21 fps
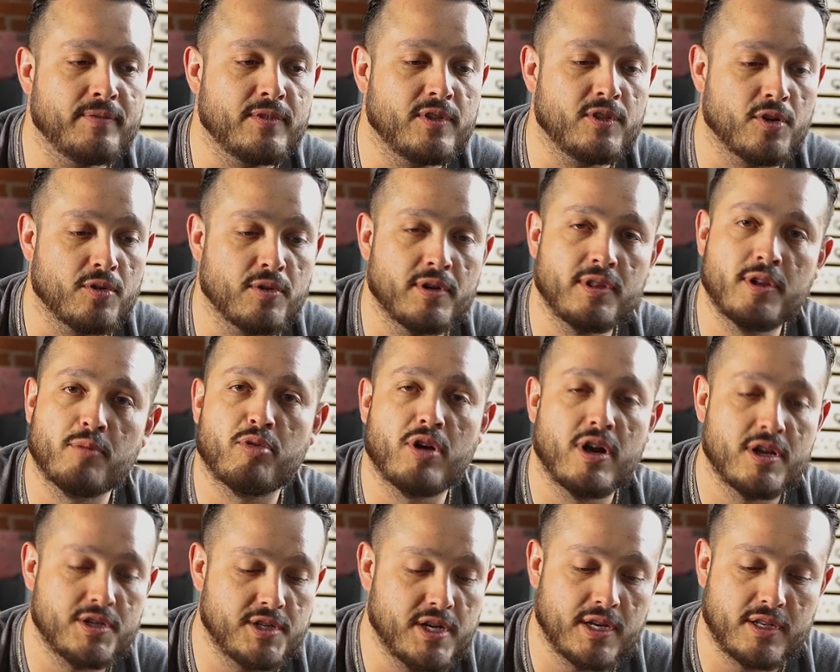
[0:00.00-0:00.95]
During the
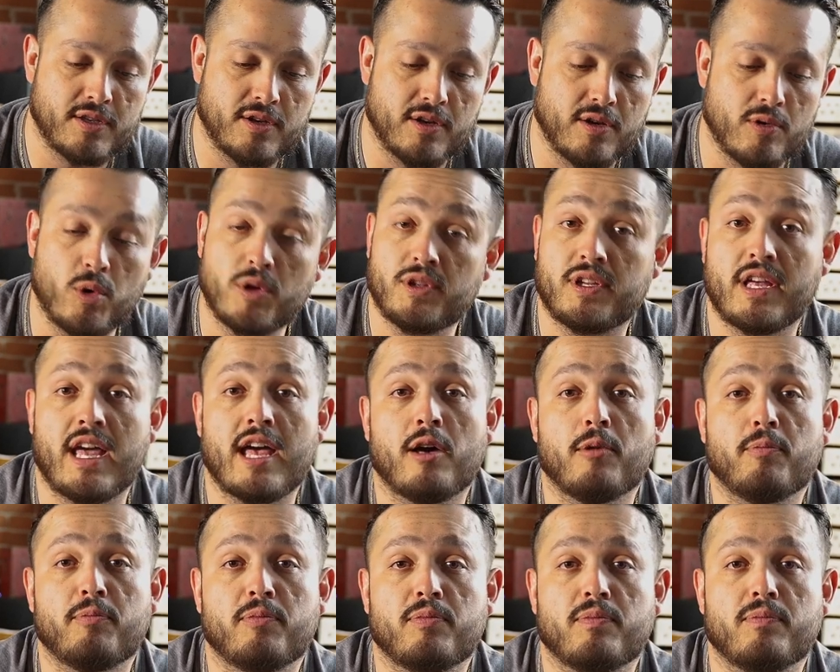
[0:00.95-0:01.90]
project, you're going to
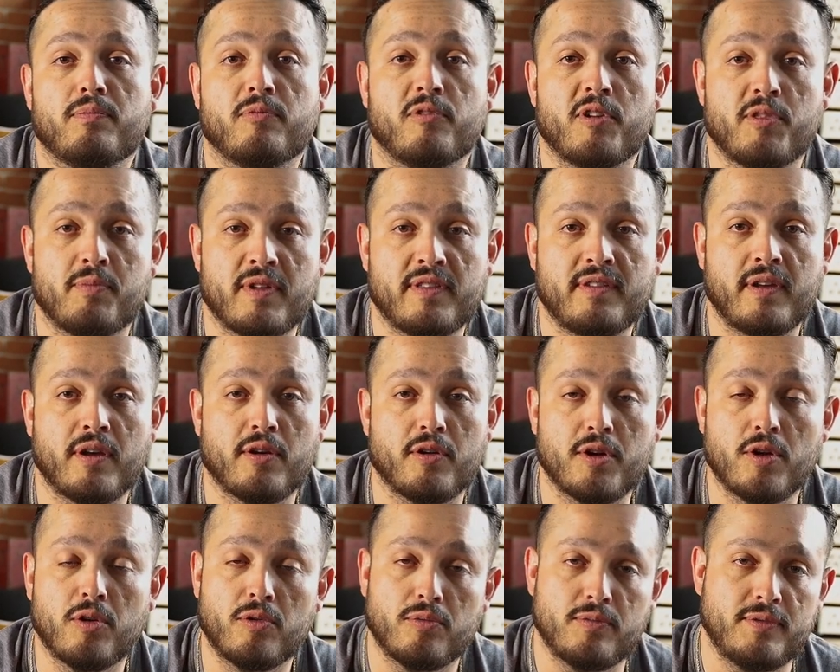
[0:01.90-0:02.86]
help with
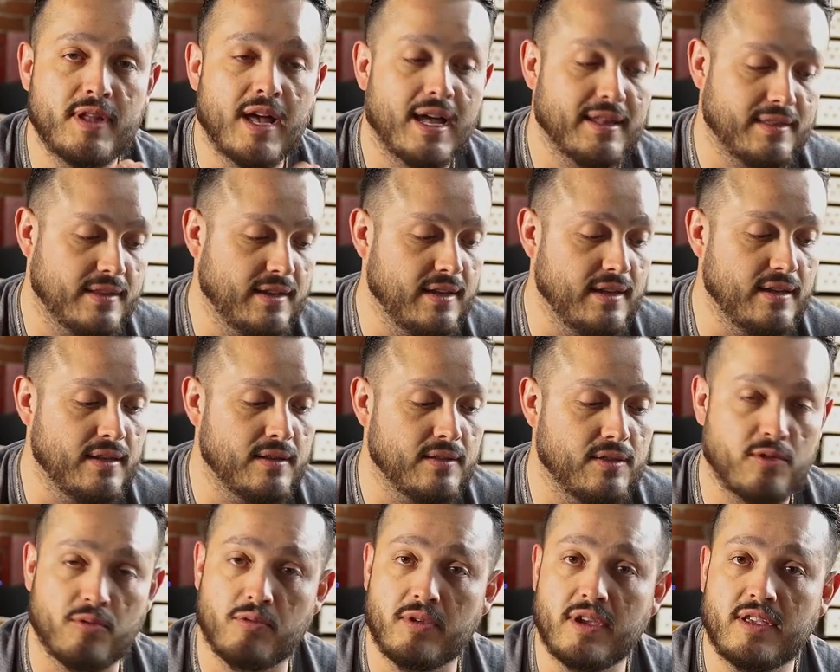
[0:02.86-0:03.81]
material, not the
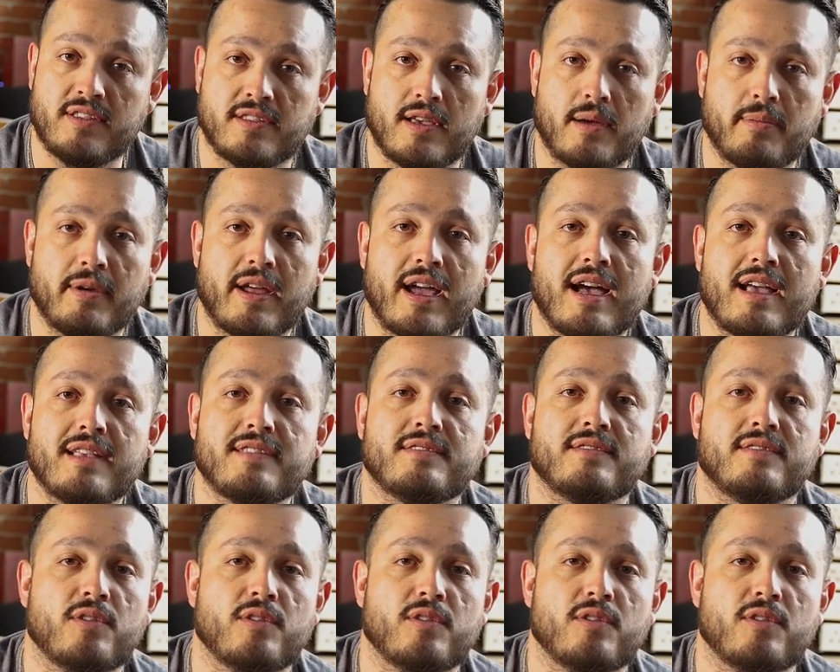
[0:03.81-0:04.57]
3 sub guys.